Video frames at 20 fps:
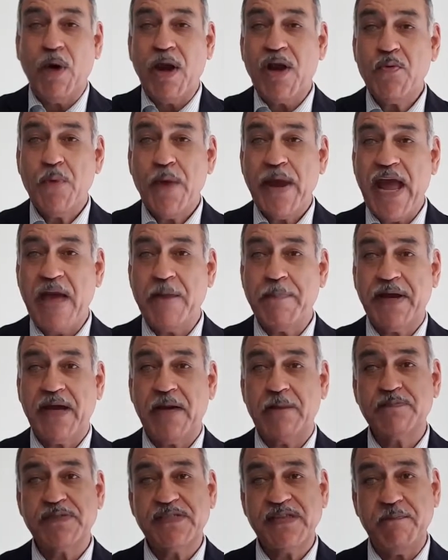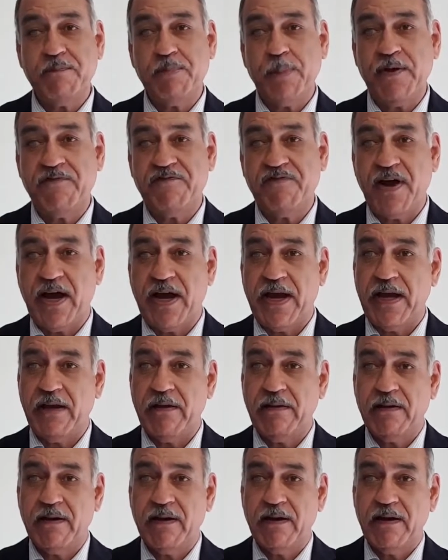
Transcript: one way have become simplified